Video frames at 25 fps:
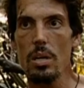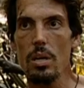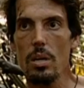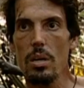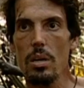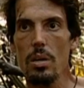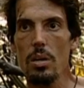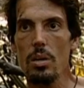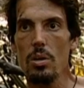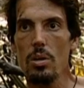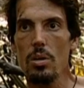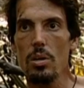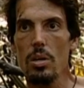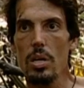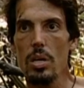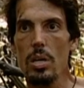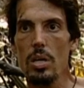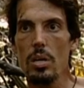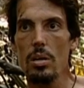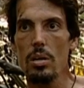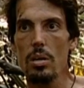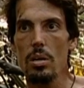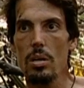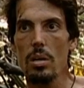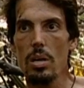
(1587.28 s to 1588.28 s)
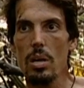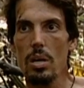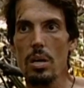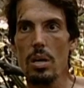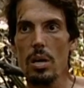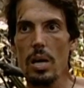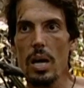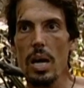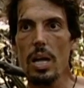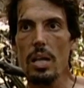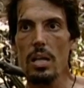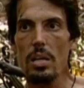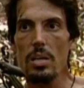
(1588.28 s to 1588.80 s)
She hates
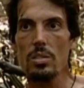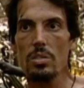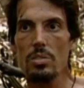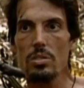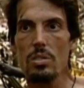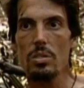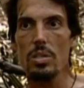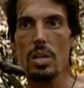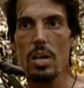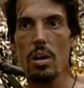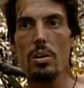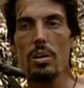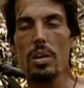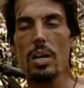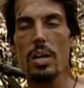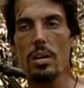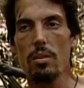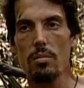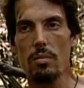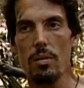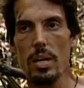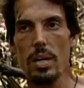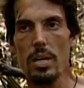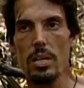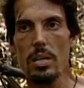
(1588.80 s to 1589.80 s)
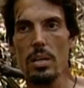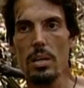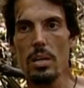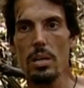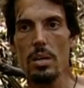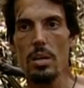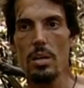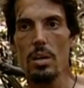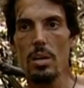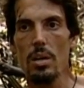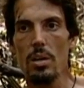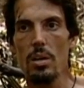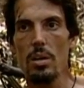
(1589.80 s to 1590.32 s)
two girls. Okay. And I think
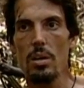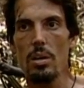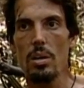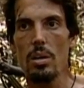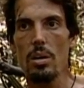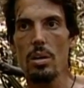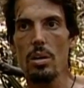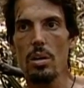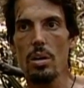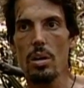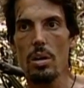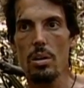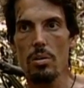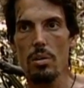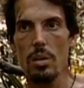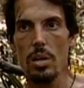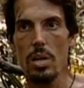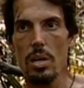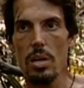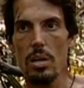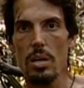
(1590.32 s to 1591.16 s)
she hates Alex too. Okay.